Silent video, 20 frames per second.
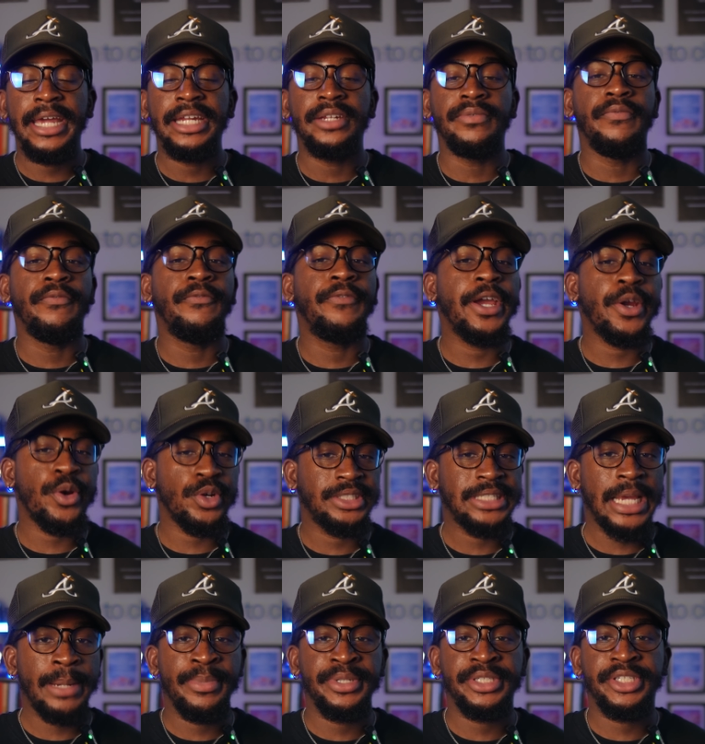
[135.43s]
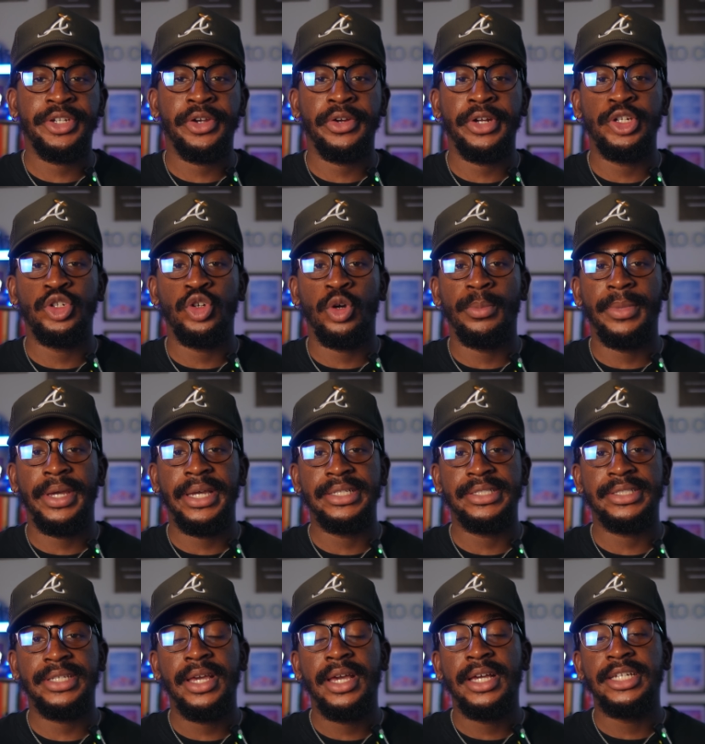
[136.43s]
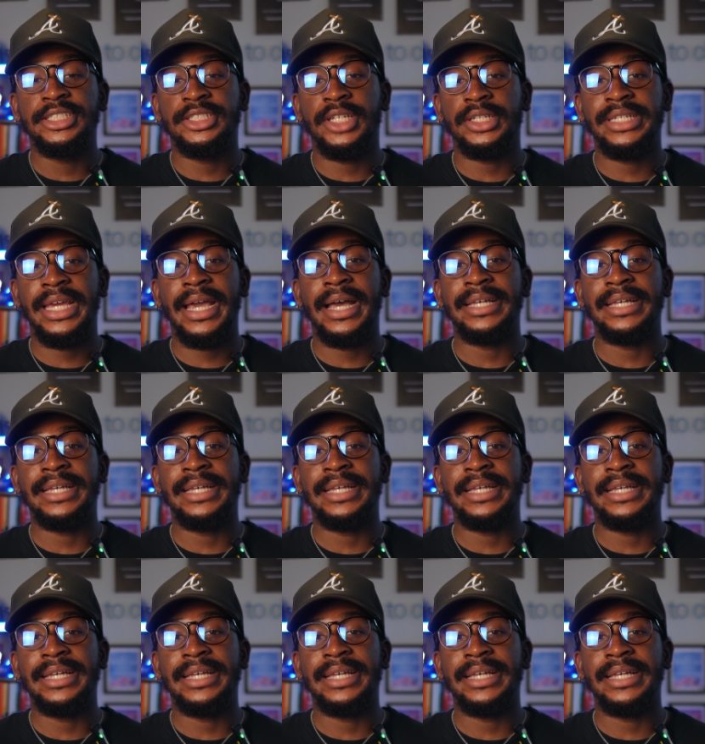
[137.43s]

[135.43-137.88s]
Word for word: in various cybersecurity domains such